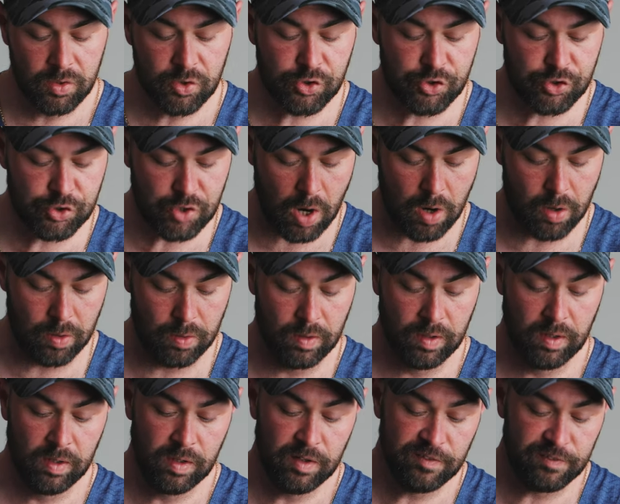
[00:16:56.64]

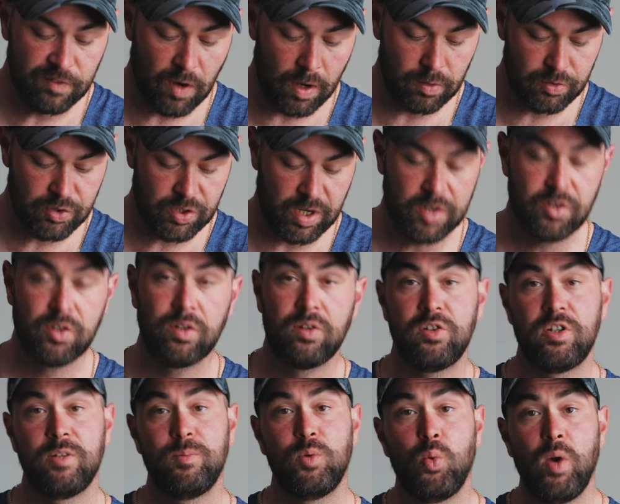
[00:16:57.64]
So, final section,
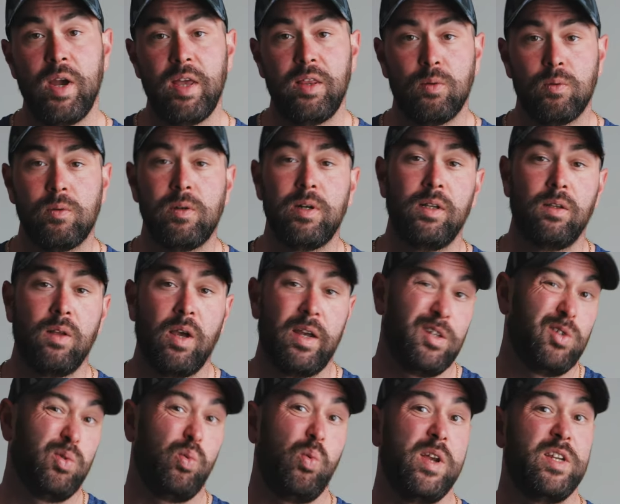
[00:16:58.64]
because I'm aware that we're at
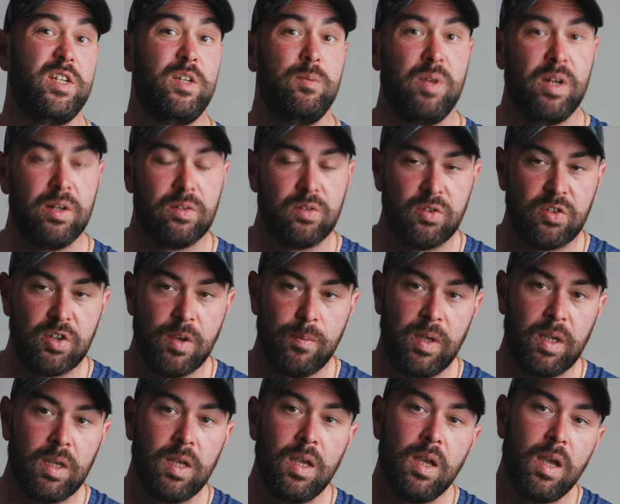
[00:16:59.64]
like 20 minutes or
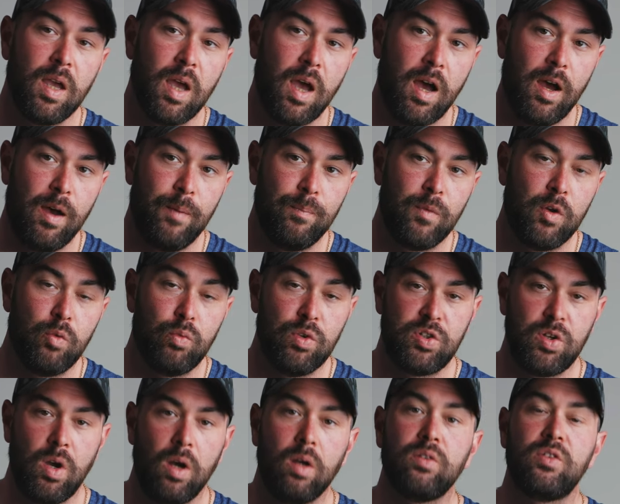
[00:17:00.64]
something.
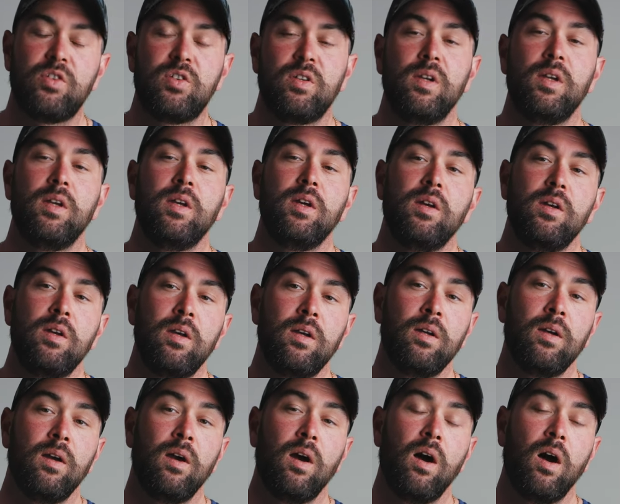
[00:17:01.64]
Results.
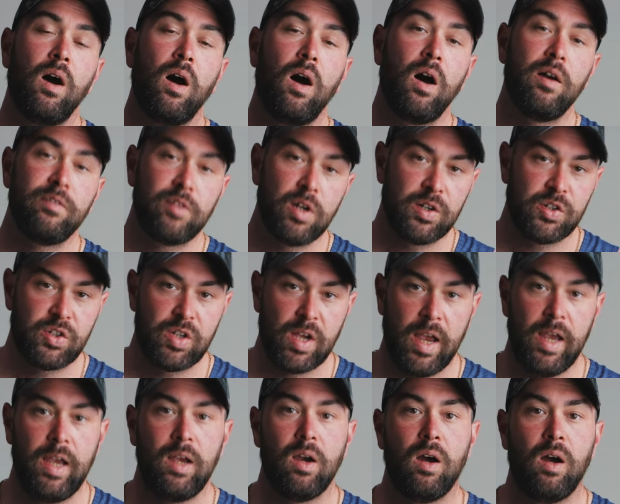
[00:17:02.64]
I've got to
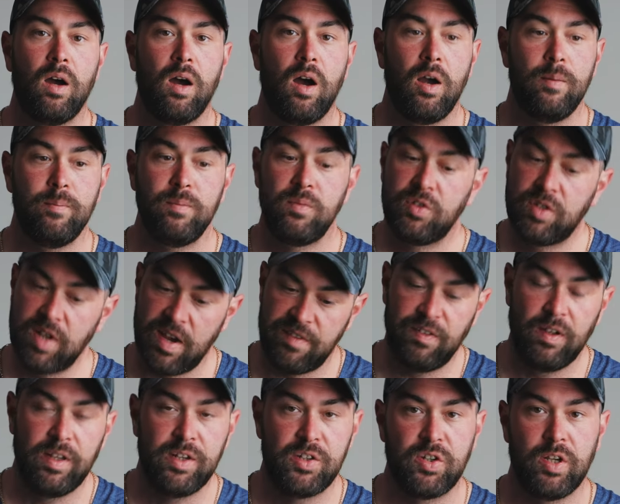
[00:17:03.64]
say, I'm
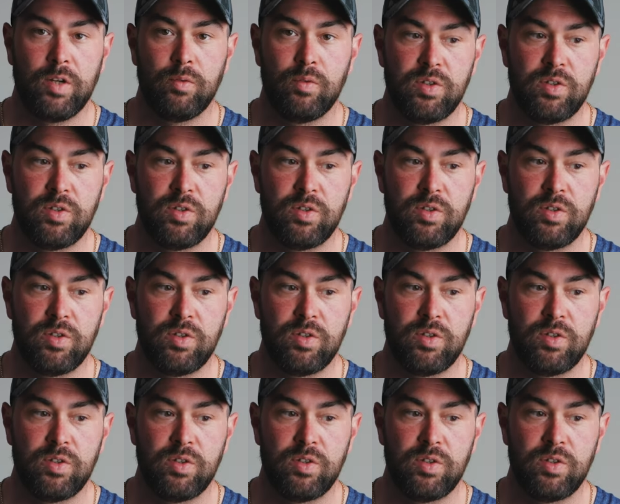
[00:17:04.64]
definitely seeing